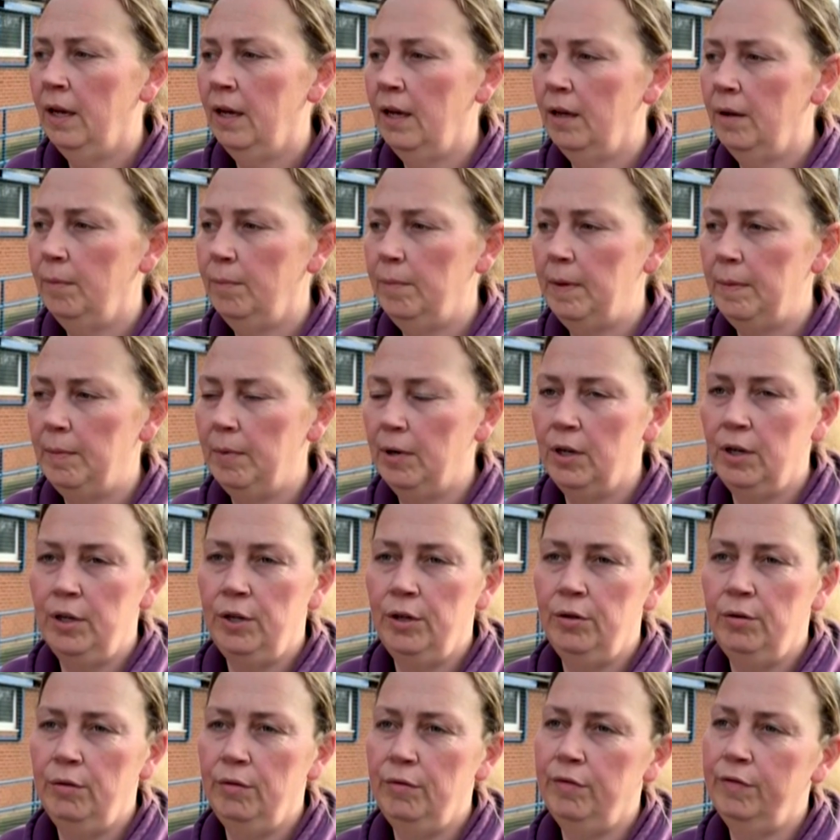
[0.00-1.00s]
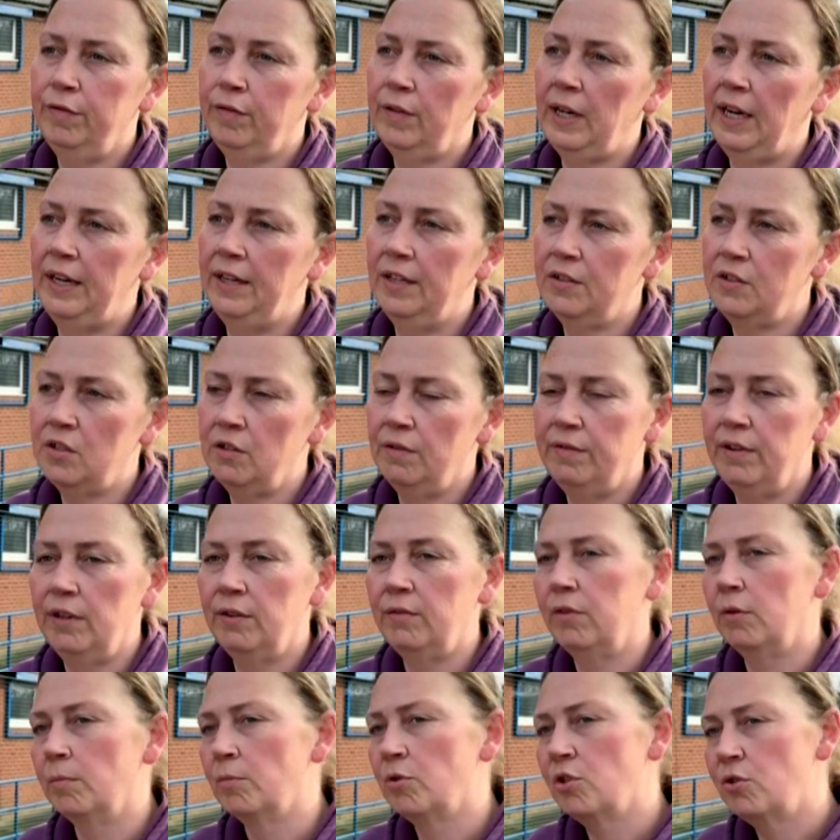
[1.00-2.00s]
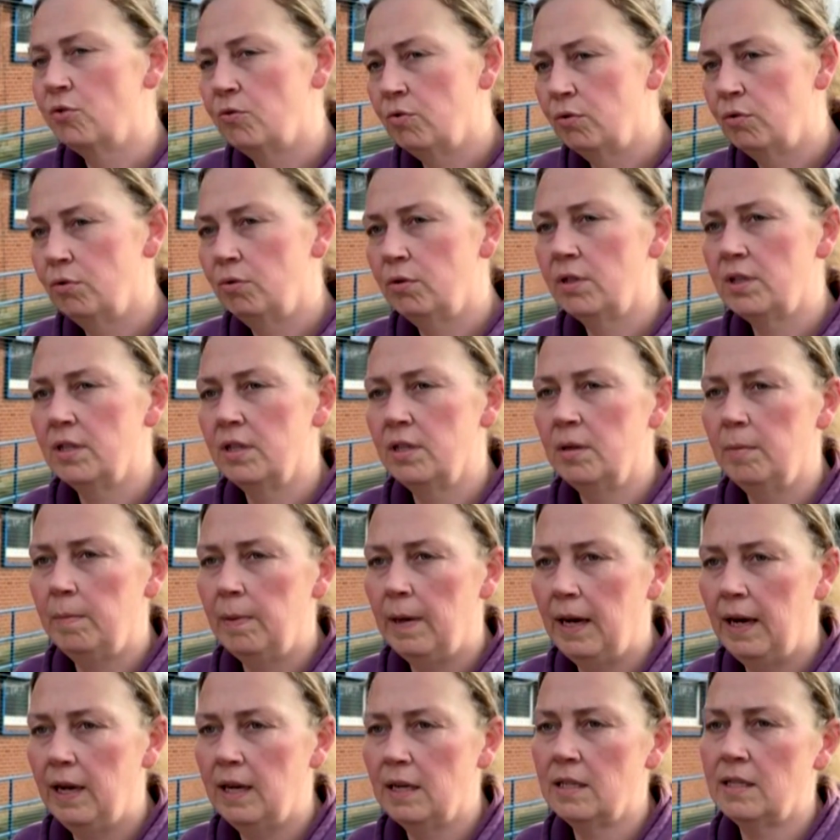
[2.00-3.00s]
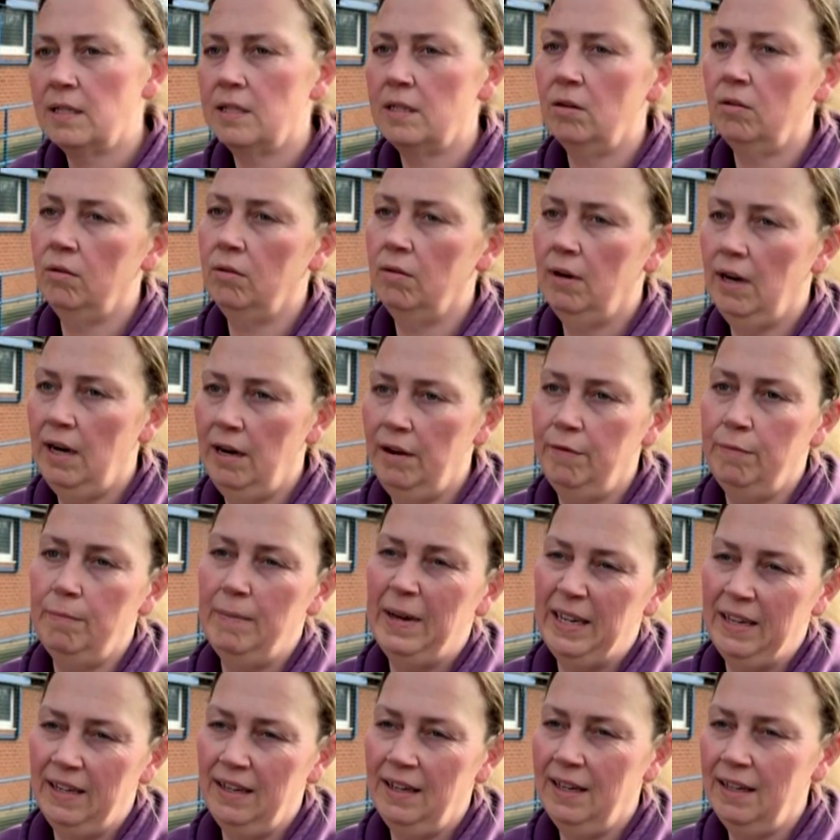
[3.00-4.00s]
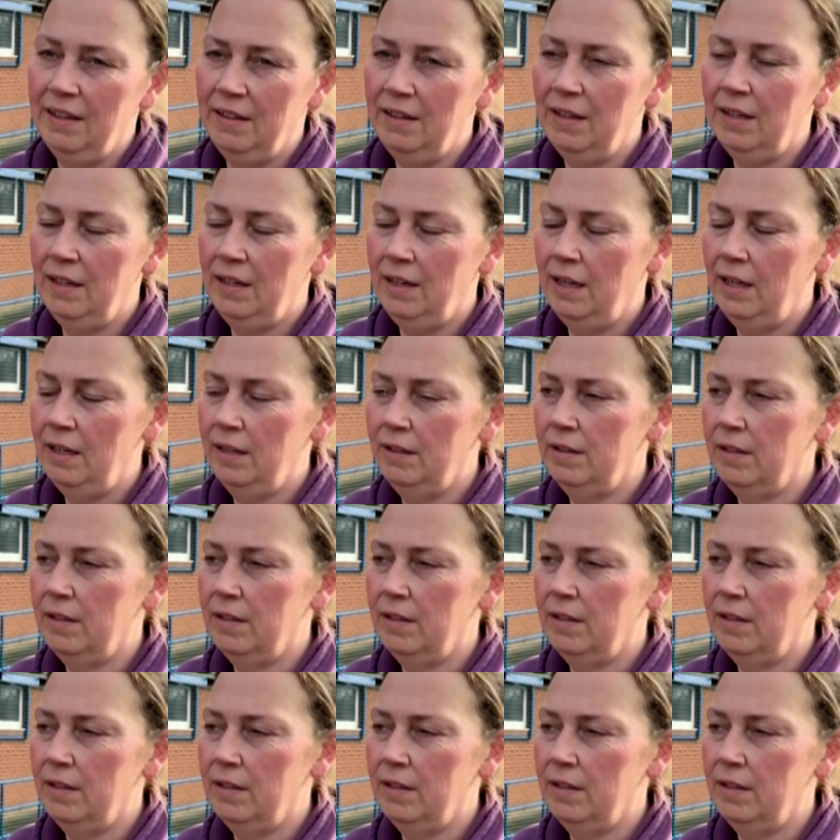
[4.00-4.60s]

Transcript: people who've kind of suffered from strokes in the past or have mental health